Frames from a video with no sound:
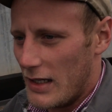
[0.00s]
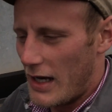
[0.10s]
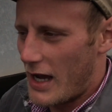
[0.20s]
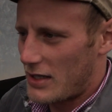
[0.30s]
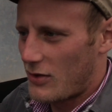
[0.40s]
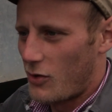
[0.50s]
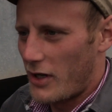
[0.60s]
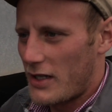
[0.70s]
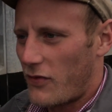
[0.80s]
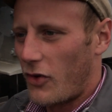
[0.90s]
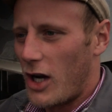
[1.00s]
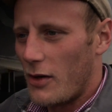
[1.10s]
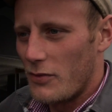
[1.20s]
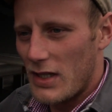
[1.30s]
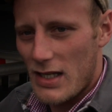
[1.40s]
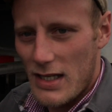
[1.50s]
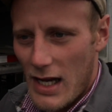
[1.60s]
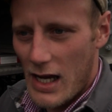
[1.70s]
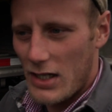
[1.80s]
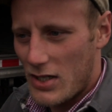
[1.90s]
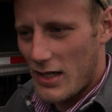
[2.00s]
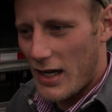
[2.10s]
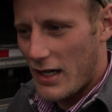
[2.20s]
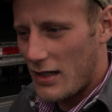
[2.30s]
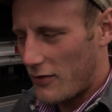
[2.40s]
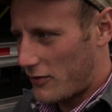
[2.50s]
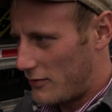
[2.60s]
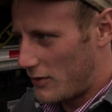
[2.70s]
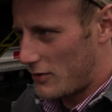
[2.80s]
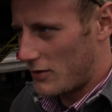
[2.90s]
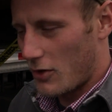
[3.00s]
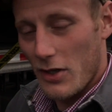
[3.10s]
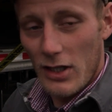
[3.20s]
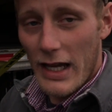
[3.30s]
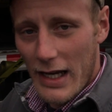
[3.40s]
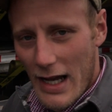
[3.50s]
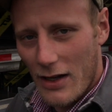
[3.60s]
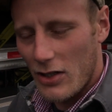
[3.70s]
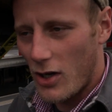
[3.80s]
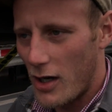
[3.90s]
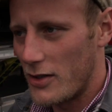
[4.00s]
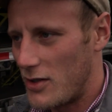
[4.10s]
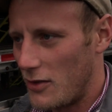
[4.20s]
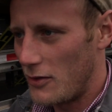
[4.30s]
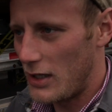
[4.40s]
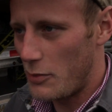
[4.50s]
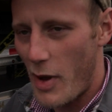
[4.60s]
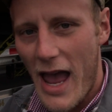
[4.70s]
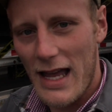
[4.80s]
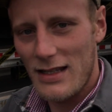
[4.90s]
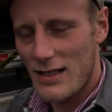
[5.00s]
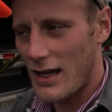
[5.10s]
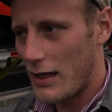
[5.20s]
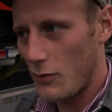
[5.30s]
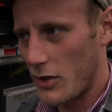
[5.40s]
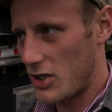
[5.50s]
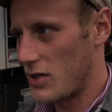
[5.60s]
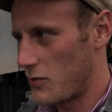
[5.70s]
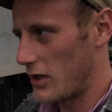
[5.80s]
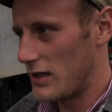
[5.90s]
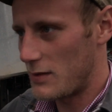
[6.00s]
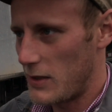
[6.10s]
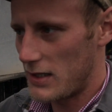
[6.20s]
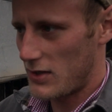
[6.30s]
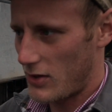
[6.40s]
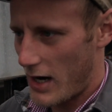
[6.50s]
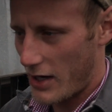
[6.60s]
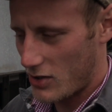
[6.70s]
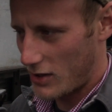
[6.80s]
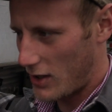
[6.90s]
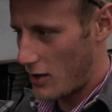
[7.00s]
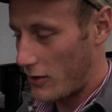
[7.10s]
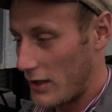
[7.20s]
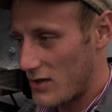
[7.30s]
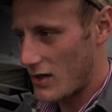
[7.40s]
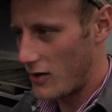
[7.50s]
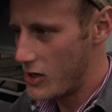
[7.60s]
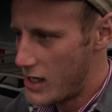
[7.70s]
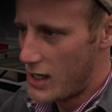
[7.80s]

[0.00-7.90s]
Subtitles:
and escort us from the stage site or the laydown yard to the pad site, which is where these pieces are actually going. So